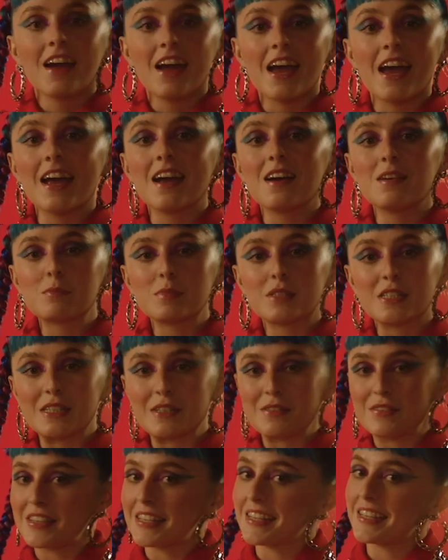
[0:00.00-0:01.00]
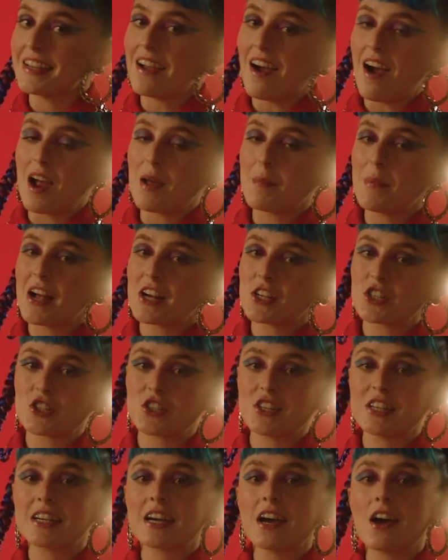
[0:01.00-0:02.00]
Hey MTV, I'm
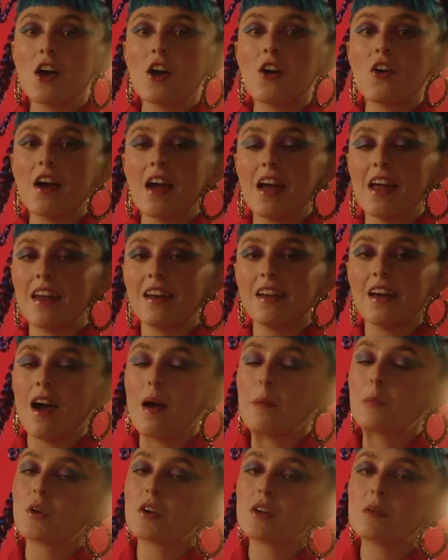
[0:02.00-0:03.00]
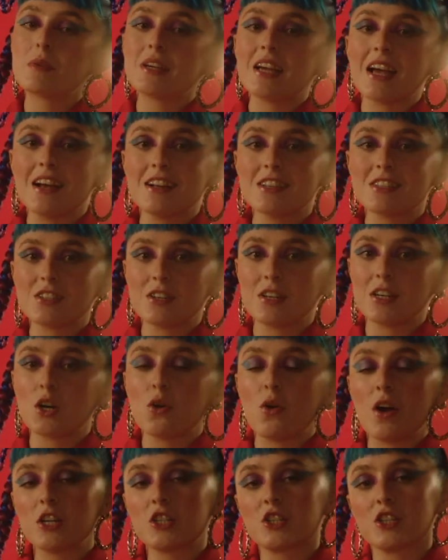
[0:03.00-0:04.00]
Ashnikko, and I'm gonna be answering
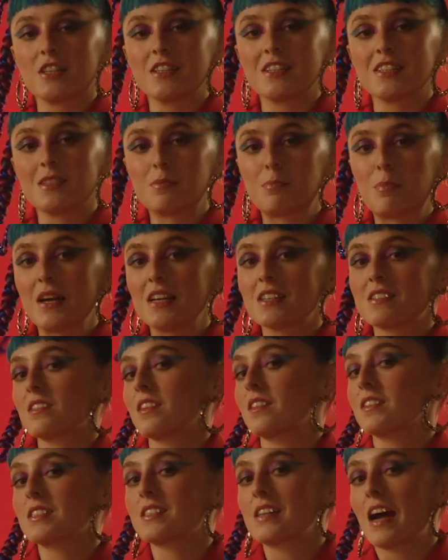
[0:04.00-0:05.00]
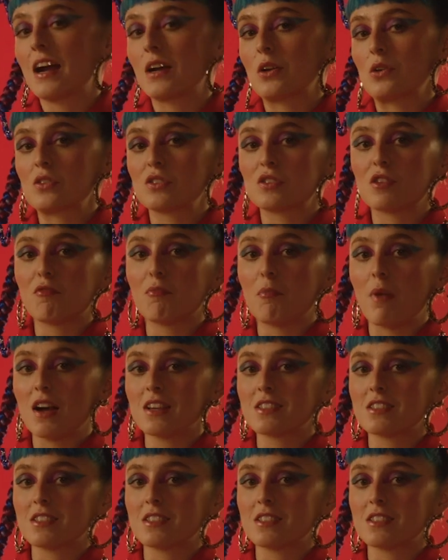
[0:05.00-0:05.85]
questions based on the titles of my